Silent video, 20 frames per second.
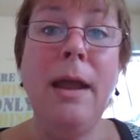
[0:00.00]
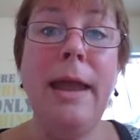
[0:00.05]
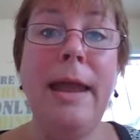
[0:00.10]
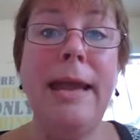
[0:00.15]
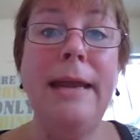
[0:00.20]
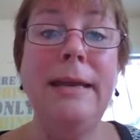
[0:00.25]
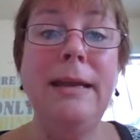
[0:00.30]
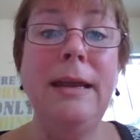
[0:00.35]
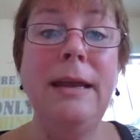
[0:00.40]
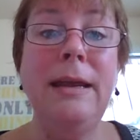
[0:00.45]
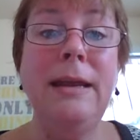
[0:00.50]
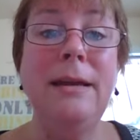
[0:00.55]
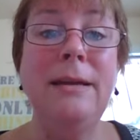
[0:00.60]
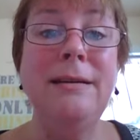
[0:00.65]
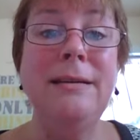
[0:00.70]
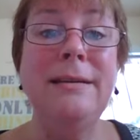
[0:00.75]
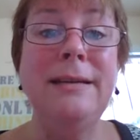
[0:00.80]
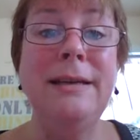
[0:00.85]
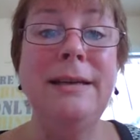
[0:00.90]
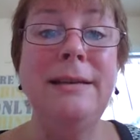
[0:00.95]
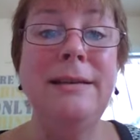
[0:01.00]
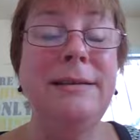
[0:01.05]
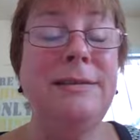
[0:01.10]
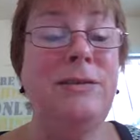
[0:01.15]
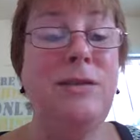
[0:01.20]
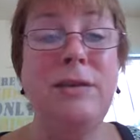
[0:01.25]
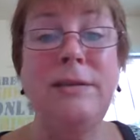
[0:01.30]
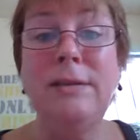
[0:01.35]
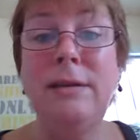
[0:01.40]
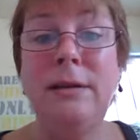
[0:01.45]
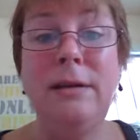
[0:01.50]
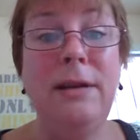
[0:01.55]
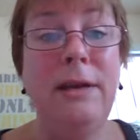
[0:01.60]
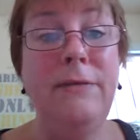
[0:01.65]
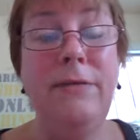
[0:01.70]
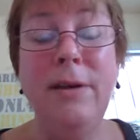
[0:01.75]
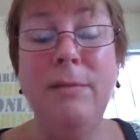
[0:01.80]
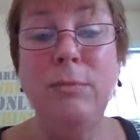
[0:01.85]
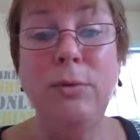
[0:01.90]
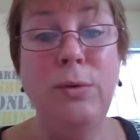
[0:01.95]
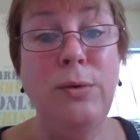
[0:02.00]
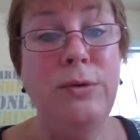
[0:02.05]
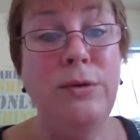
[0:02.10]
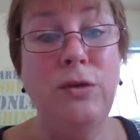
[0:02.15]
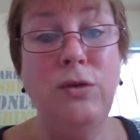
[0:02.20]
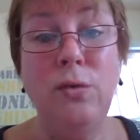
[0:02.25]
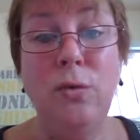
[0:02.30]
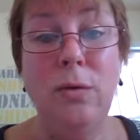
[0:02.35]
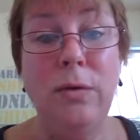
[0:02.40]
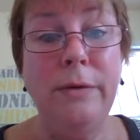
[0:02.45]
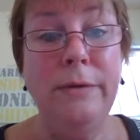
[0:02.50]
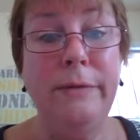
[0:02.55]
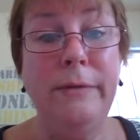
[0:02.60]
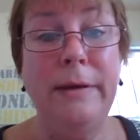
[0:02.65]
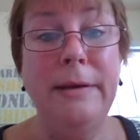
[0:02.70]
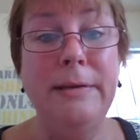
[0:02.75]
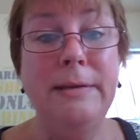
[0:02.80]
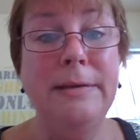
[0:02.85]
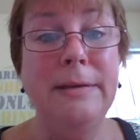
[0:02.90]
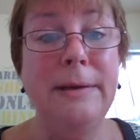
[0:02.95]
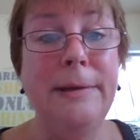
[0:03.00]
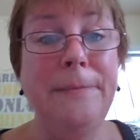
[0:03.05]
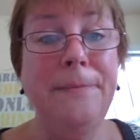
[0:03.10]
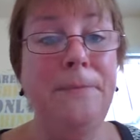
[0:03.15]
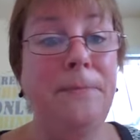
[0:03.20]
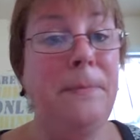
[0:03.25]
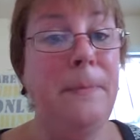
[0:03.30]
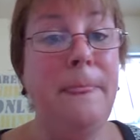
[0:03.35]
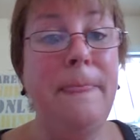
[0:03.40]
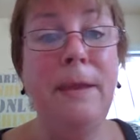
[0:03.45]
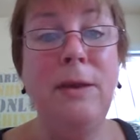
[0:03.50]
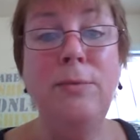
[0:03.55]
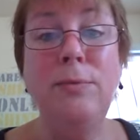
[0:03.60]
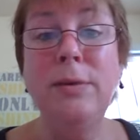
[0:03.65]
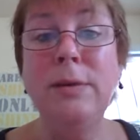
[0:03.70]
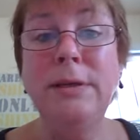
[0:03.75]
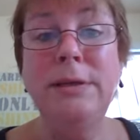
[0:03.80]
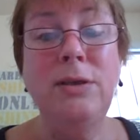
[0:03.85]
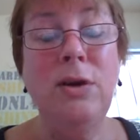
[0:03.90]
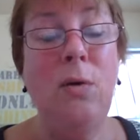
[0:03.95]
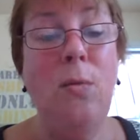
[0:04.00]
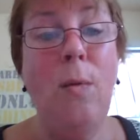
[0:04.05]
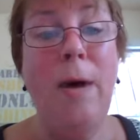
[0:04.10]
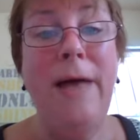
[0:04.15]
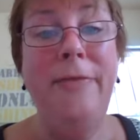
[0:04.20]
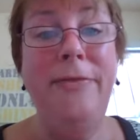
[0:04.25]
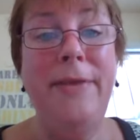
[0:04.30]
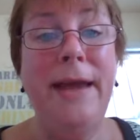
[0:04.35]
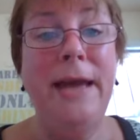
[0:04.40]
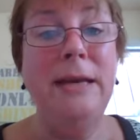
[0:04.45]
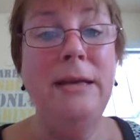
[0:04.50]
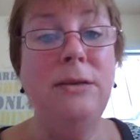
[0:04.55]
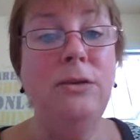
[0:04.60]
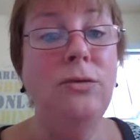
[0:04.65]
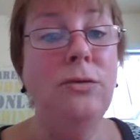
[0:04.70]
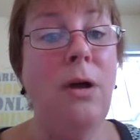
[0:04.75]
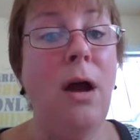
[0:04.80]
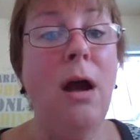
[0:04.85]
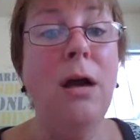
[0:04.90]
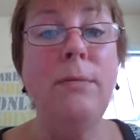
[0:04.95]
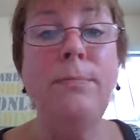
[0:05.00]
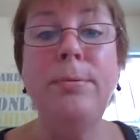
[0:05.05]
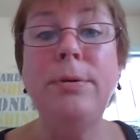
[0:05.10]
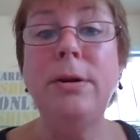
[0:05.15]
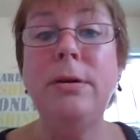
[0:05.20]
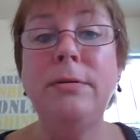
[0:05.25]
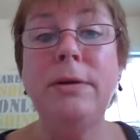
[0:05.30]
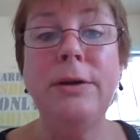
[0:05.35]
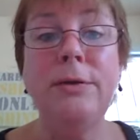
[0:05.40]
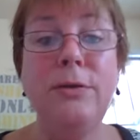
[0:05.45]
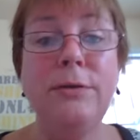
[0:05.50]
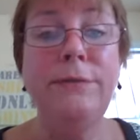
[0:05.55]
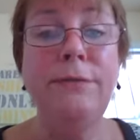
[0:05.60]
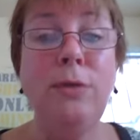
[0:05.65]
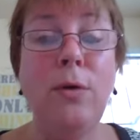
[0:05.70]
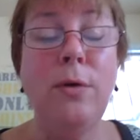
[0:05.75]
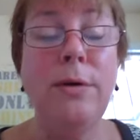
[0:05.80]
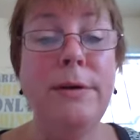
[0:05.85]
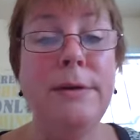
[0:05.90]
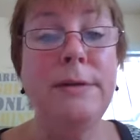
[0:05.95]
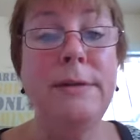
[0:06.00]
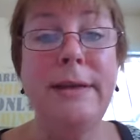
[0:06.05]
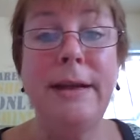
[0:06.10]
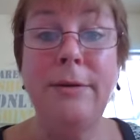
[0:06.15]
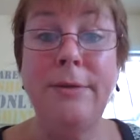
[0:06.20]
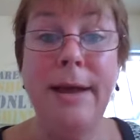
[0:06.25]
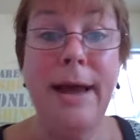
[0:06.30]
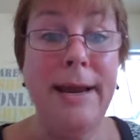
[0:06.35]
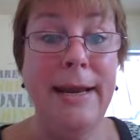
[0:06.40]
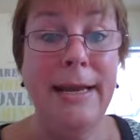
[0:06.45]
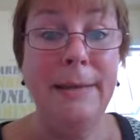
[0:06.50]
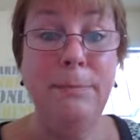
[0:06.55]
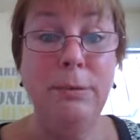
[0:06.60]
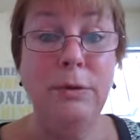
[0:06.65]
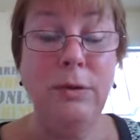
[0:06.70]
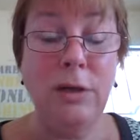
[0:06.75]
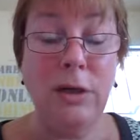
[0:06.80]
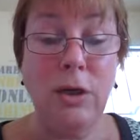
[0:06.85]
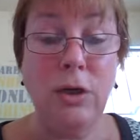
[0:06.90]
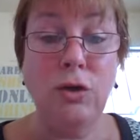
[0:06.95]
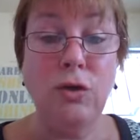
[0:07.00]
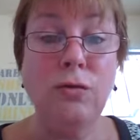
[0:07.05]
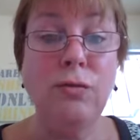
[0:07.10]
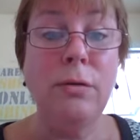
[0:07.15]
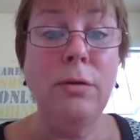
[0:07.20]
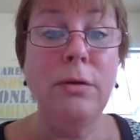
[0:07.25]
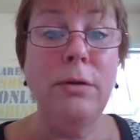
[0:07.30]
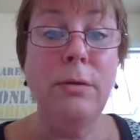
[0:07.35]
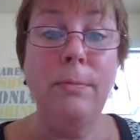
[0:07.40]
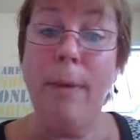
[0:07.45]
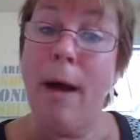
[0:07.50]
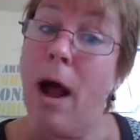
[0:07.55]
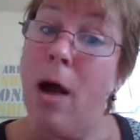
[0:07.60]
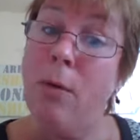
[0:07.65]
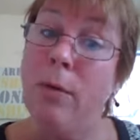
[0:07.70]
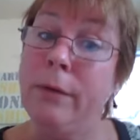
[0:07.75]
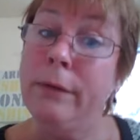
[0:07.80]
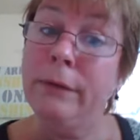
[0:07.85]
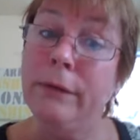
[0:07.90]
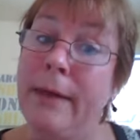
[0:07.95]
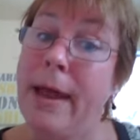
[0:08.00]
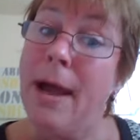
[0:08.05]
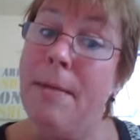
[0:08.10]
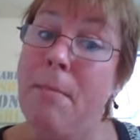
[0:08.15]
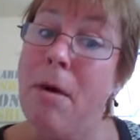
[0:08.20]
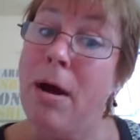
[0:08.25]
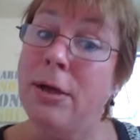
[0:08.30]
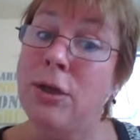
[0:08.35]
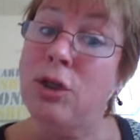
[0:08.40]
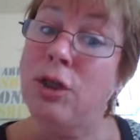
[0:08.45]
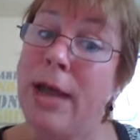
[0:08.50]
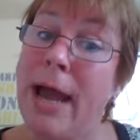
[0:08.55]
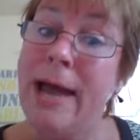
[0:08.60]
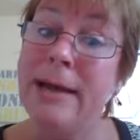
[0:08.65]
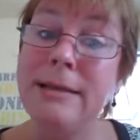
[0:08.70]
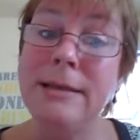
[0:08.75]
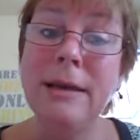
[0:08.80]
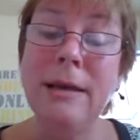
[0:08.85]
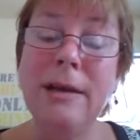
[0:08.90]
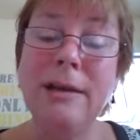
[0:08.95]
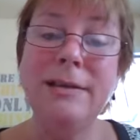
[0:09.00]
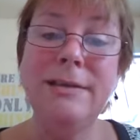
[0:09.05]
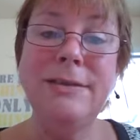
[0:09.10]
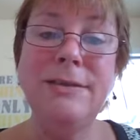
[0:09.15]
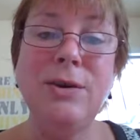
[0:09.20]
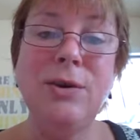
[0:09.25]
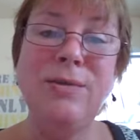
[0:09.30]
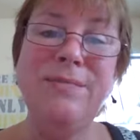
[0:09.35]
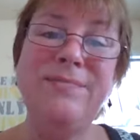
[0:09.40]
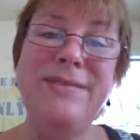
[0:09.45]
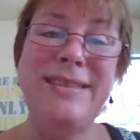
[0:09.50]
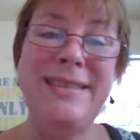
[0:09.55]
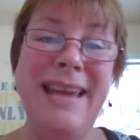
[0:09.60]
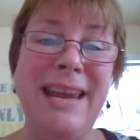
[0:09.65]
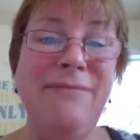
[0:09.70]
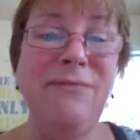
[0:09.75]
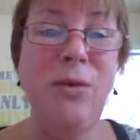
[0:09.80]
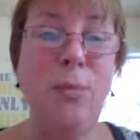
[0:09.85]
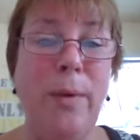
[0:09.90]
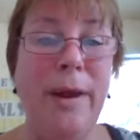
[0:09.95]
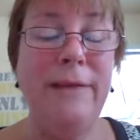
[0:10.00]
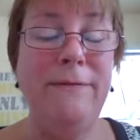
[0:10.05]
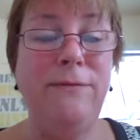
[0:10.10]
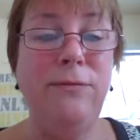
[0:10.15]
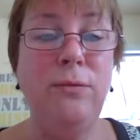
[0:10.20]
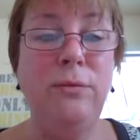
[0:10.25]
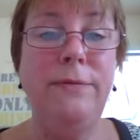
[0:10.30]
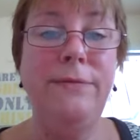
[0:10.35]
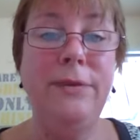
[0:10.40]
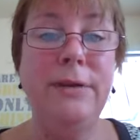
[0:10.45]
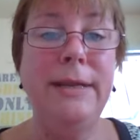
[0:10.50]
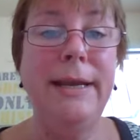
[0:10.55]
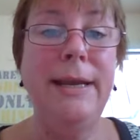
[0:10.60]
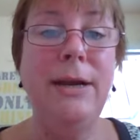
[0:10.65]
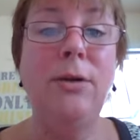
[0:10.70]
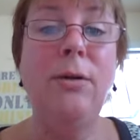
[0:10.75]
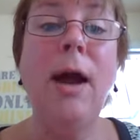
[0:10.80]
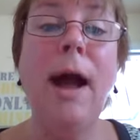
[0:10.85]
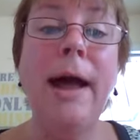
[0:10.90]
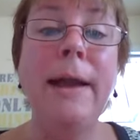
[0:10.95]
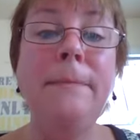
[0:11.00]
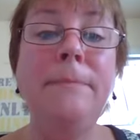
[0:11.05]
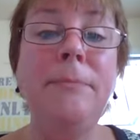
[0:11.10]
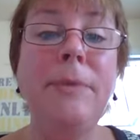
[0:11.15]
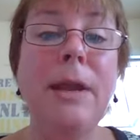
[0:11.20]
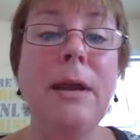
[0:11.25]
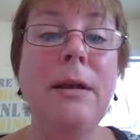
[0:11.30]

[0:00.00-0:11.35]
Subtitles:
It is just going to give them loose stools, and you really don't want that in your carpet or on your floors. They're not able to control their bowels that much yet, so save the wet food for later on.